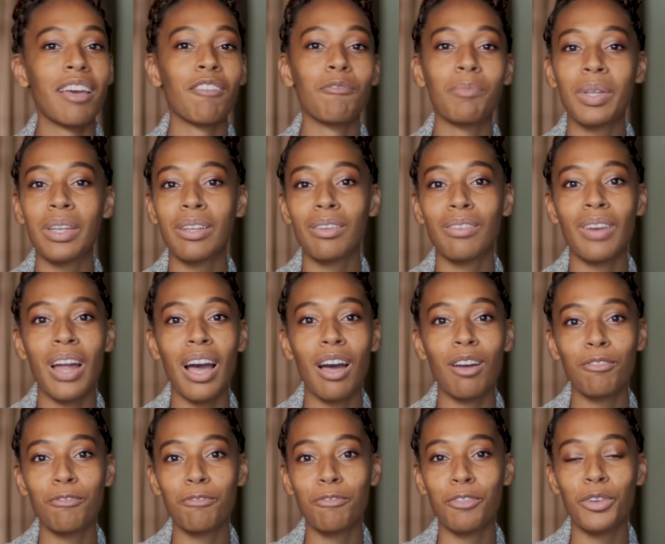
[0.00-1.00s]
have been
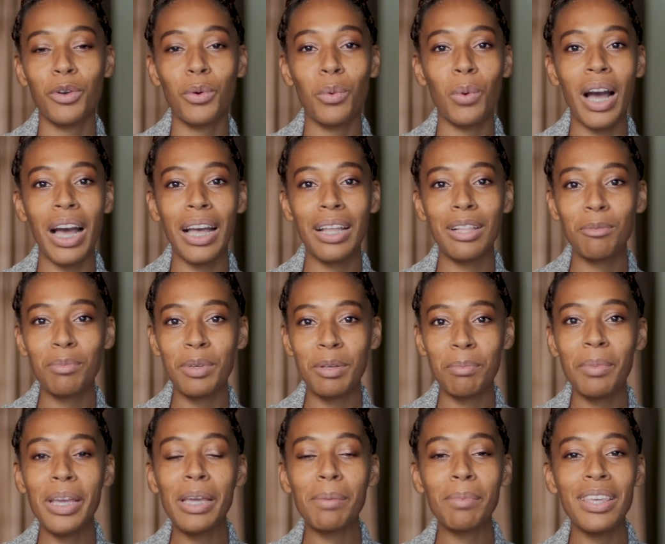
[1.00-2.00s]
around for a while,
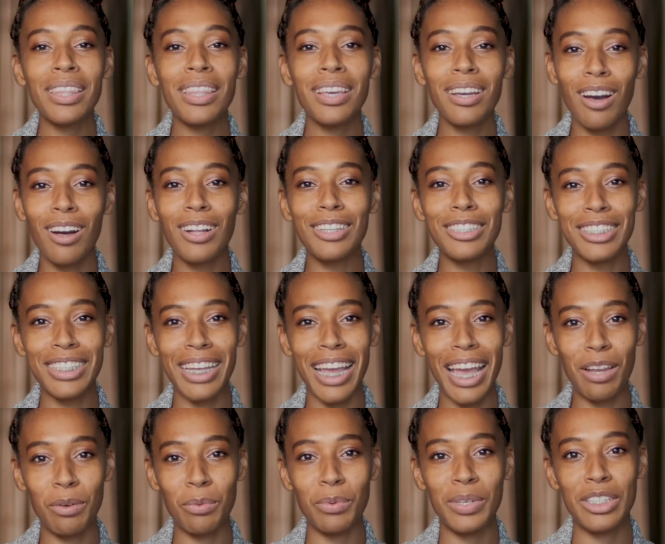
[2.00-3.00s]
but maybe the culture
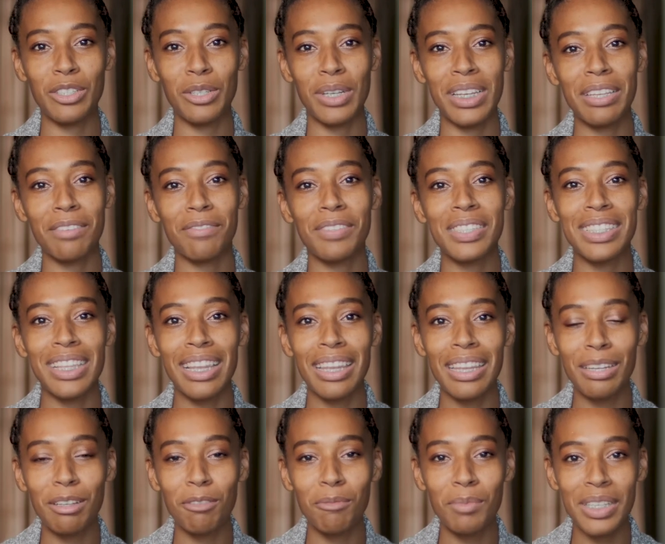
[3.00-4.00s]
at Wheat Relief is a
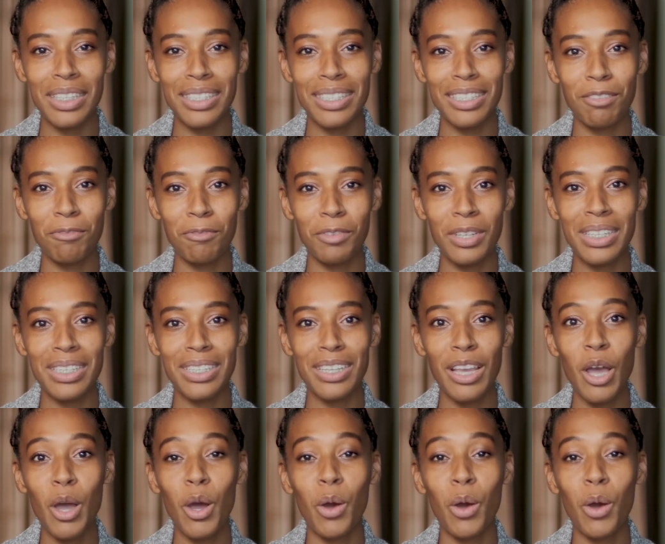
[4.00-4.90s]
little bit different.